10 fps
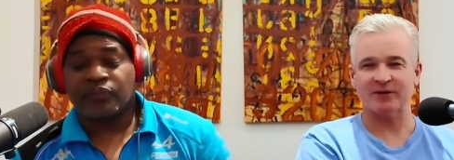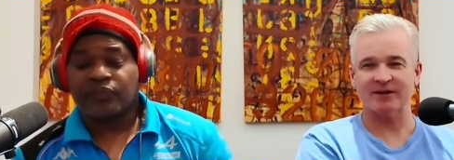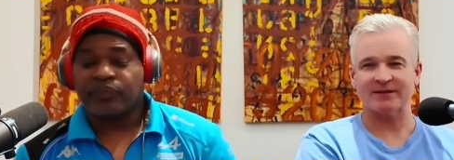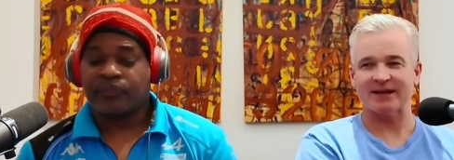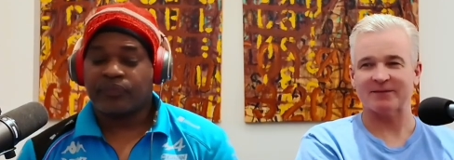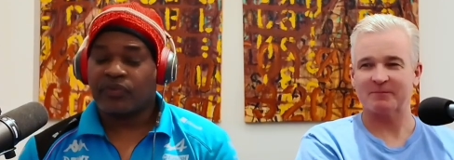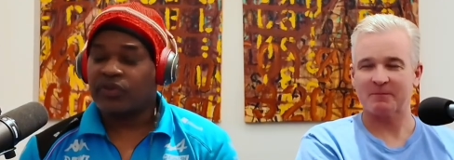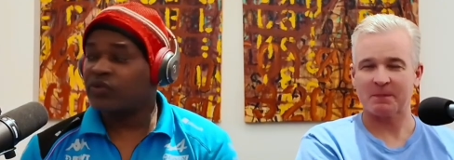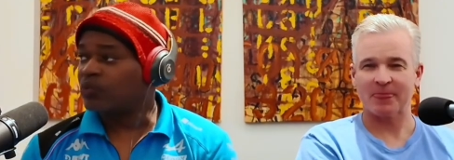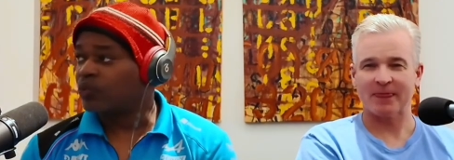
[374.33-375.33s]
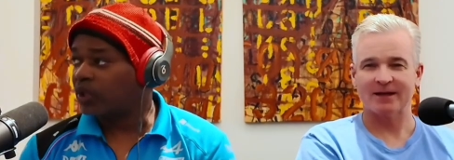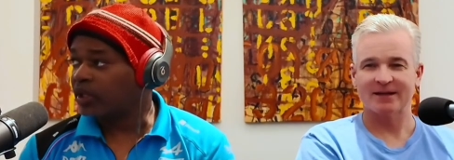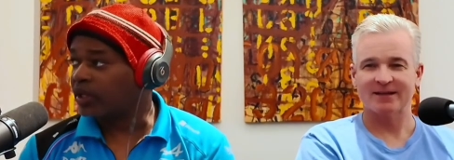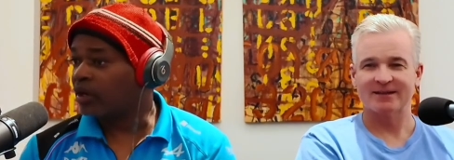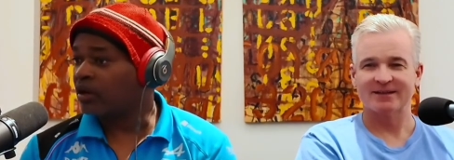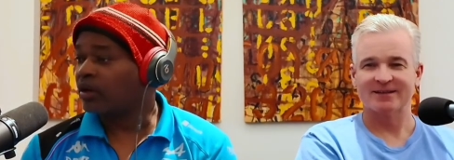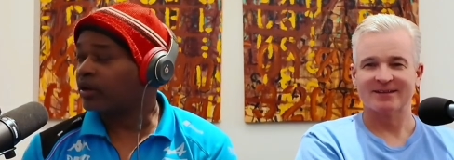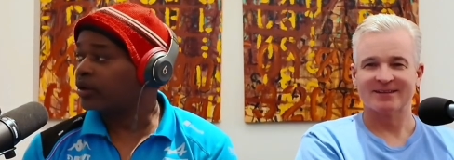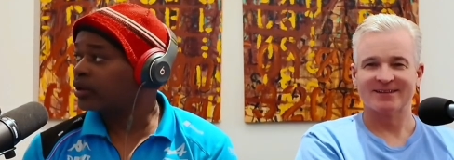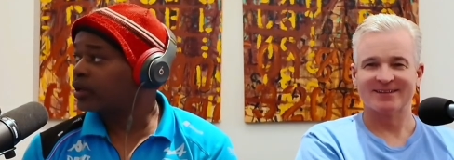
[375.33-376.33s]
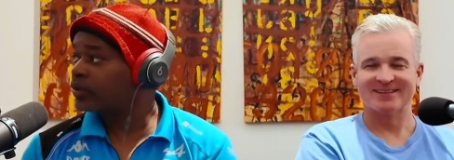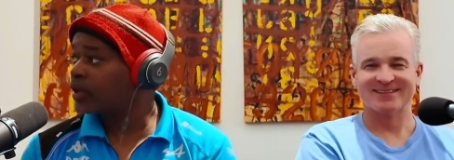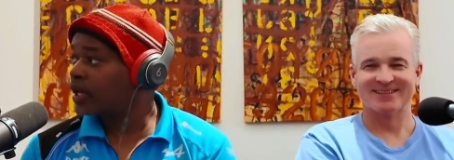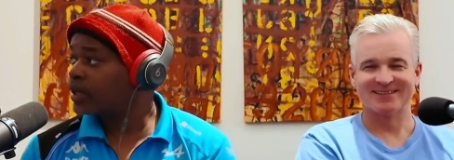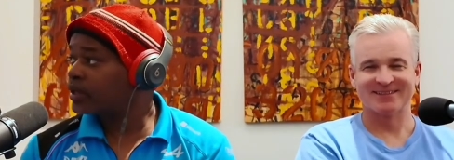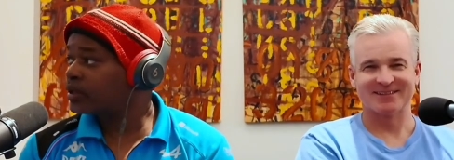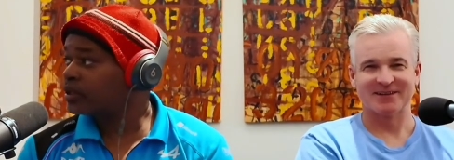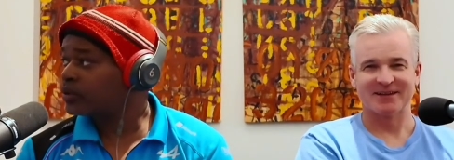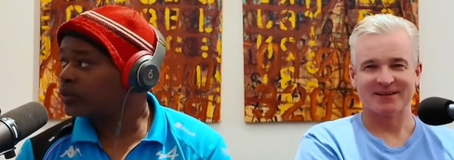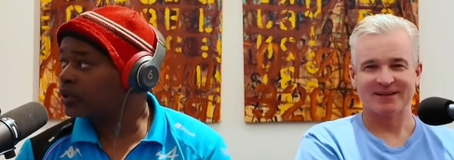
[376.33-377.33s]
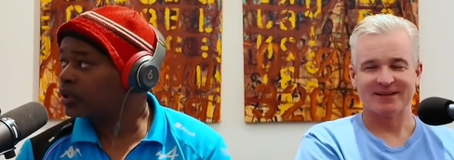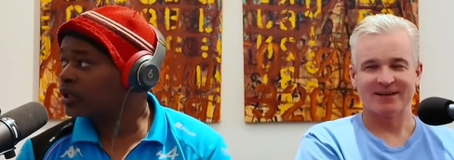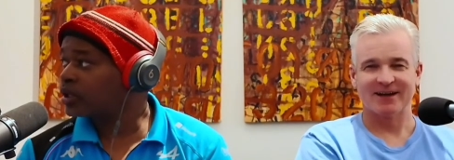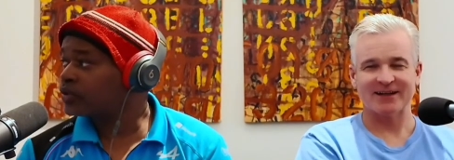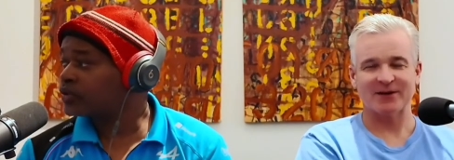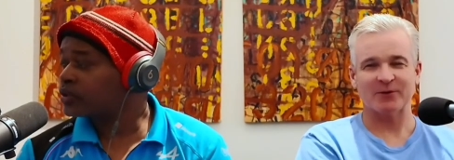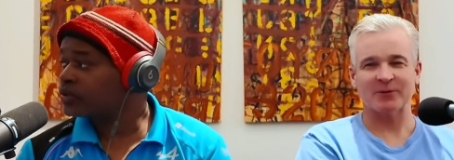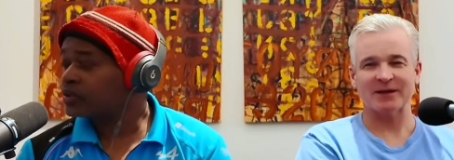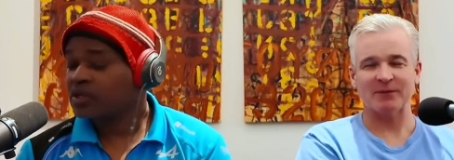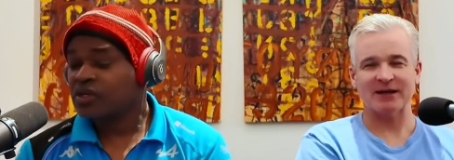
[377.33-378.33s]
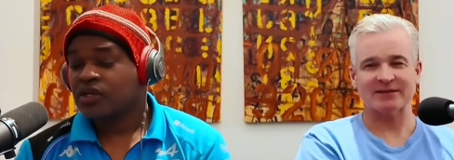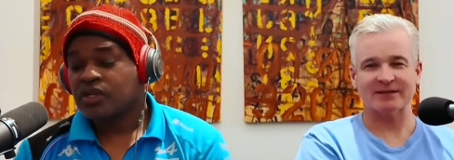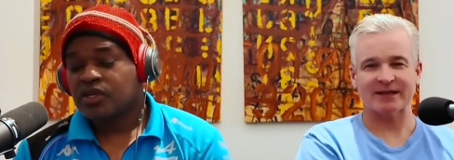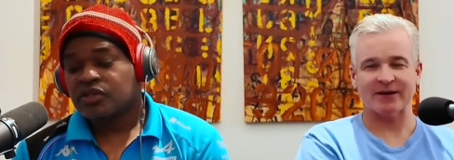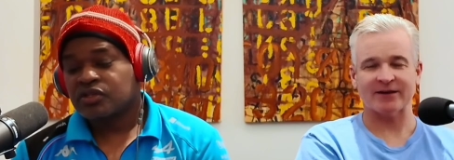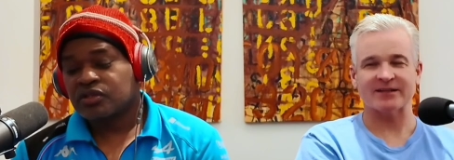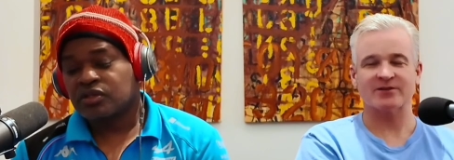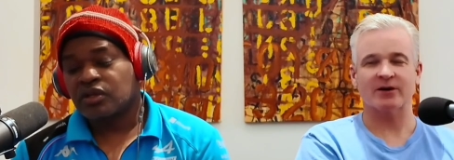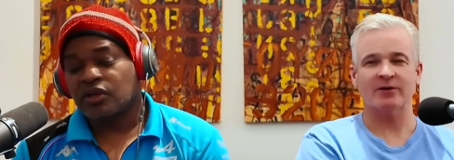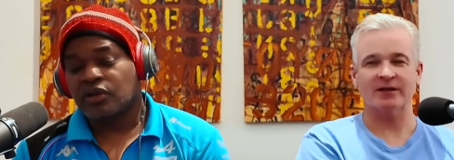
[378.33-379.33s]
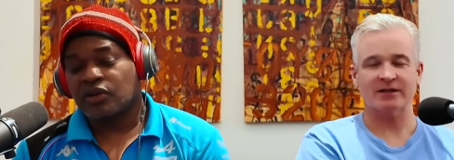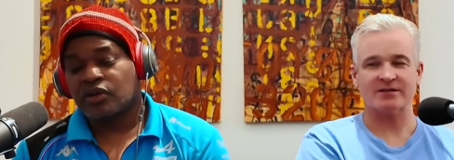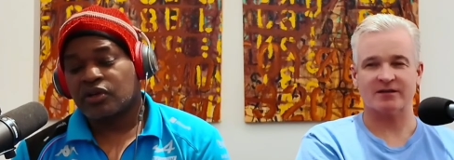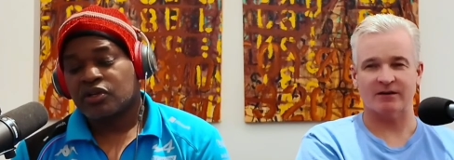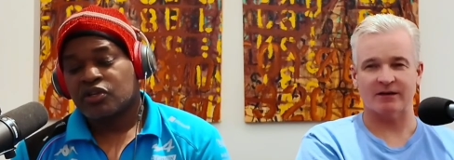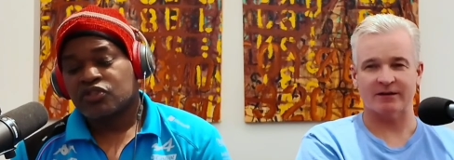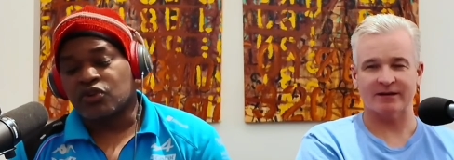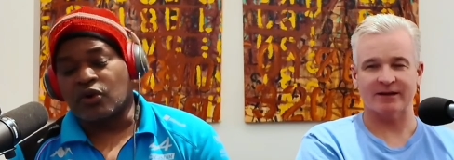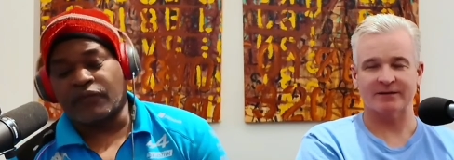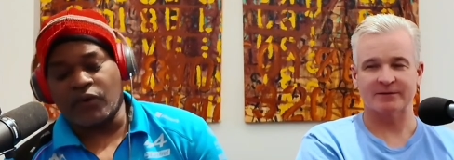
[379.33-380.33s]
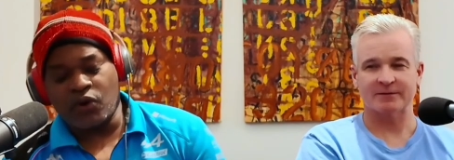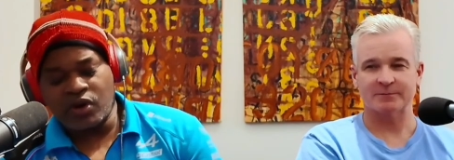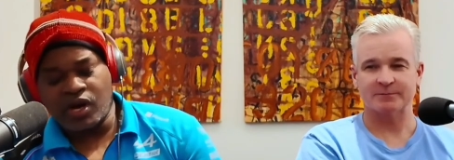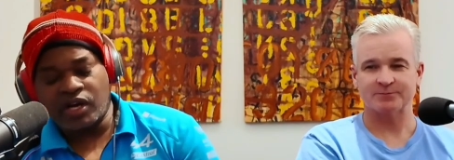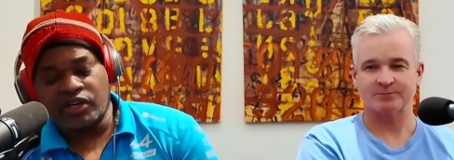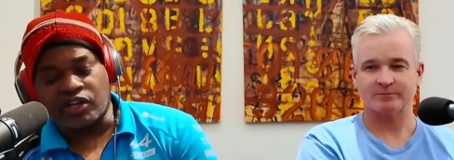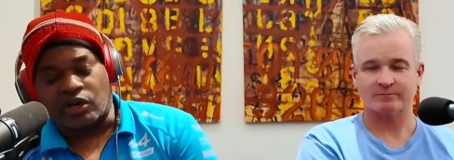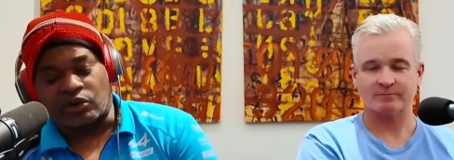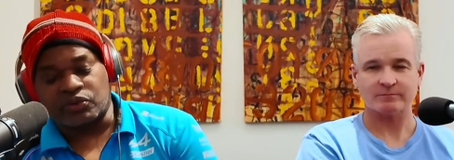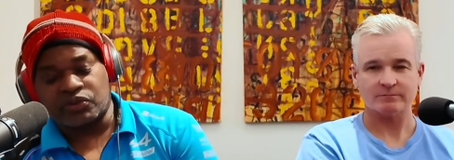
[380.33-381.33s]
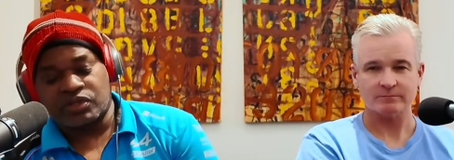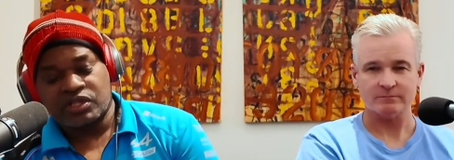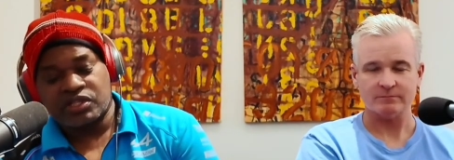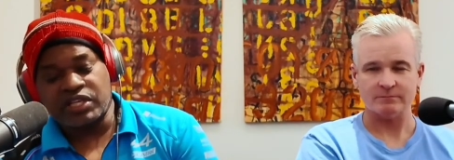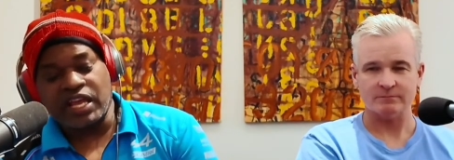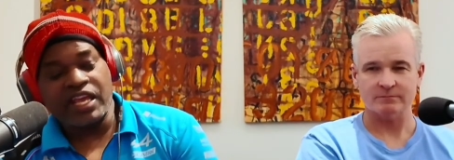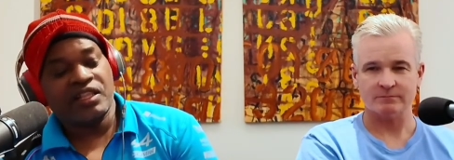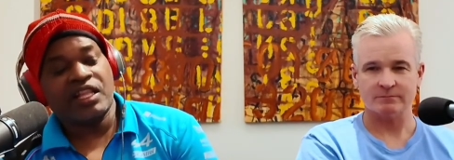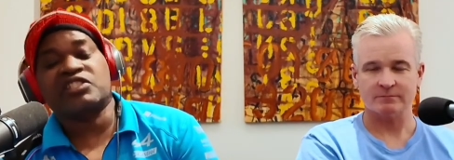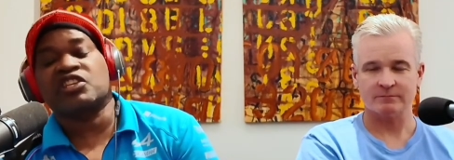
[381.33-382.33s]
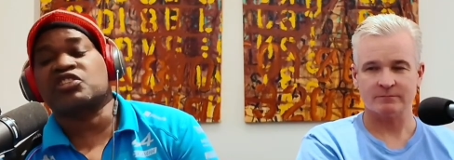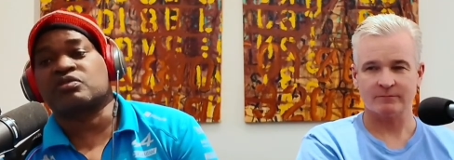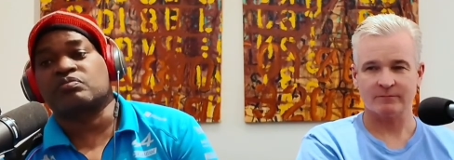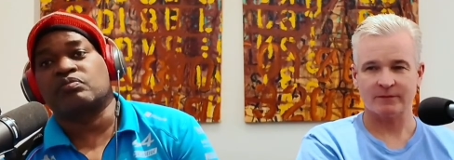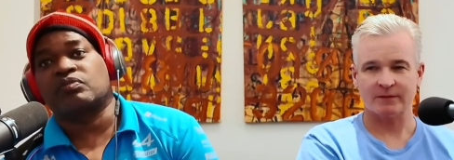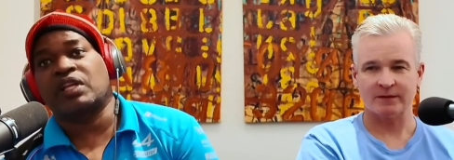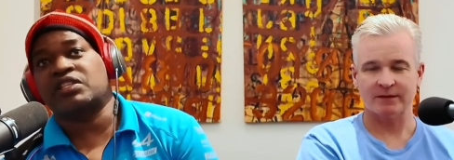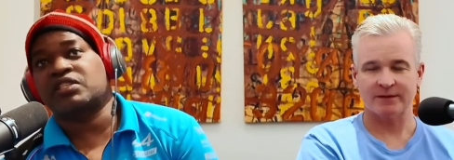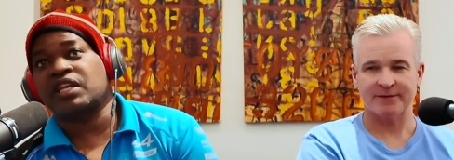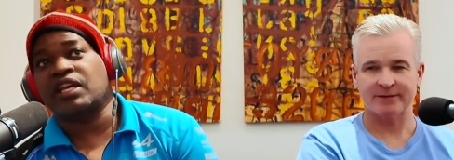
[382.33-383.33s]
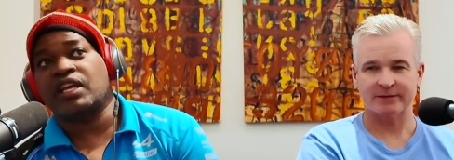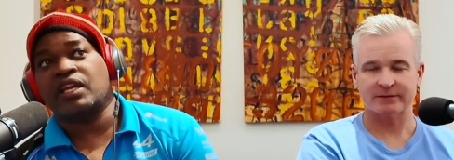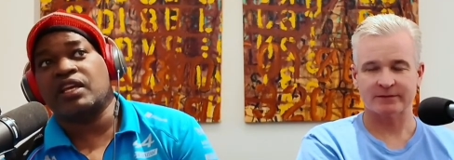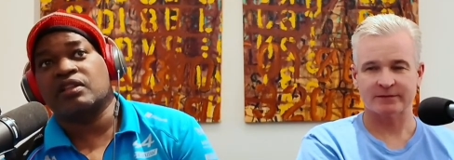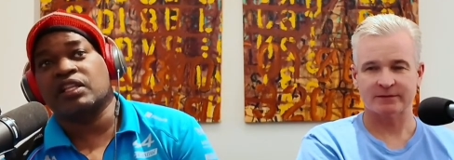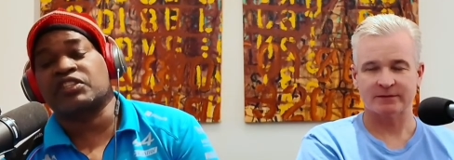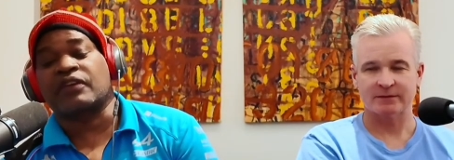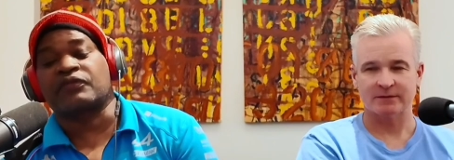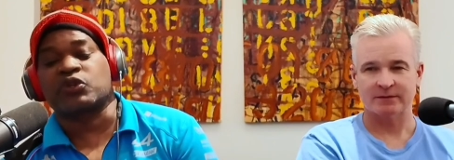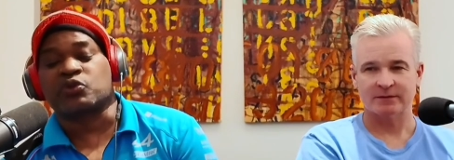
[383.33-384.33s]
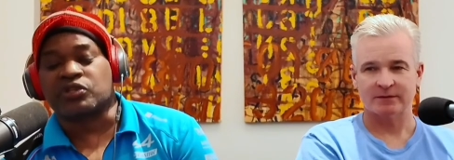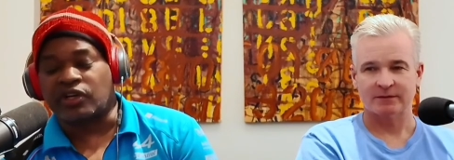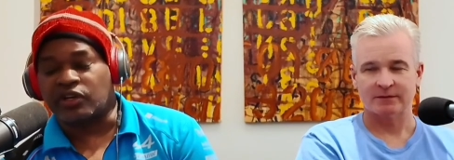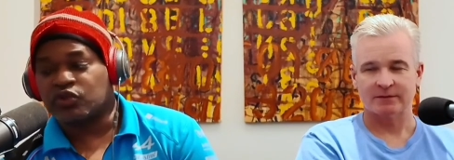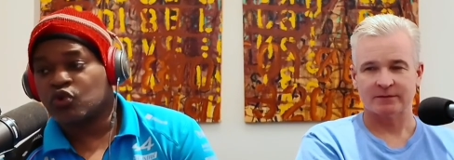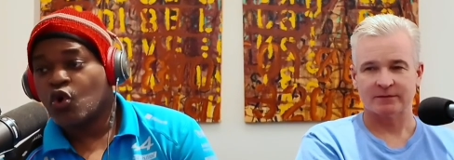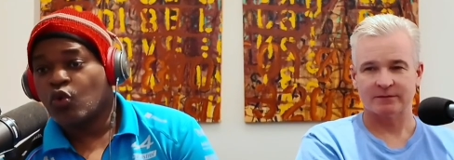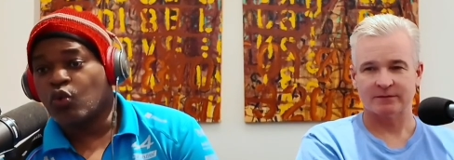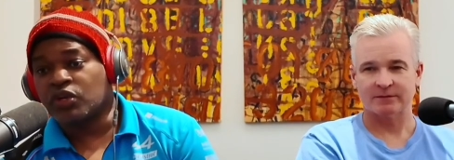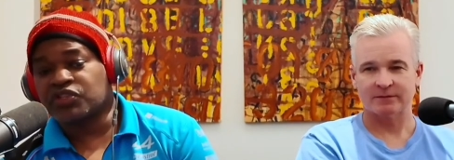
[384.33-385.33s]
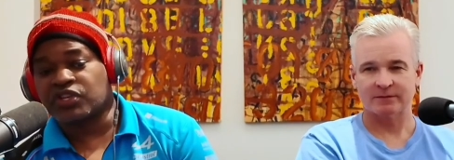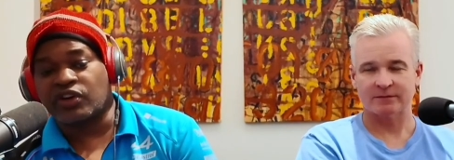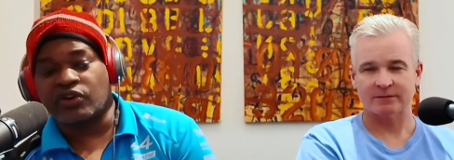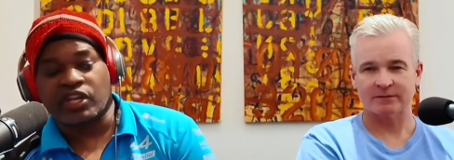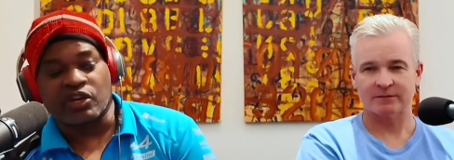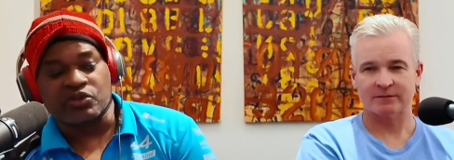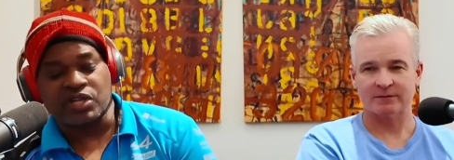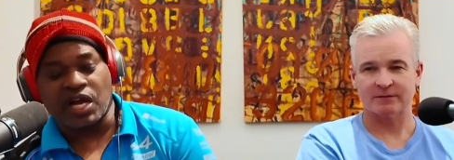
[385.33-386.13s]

Speaker 1: good at that. You really are good at that. You really are. Okay, well, we'll get back to, like, okay, so Ocon's gone. So
Speaker 2: if Ocon goes, say, let's just, let's say, let's give two scenarios. One scenario, he goes to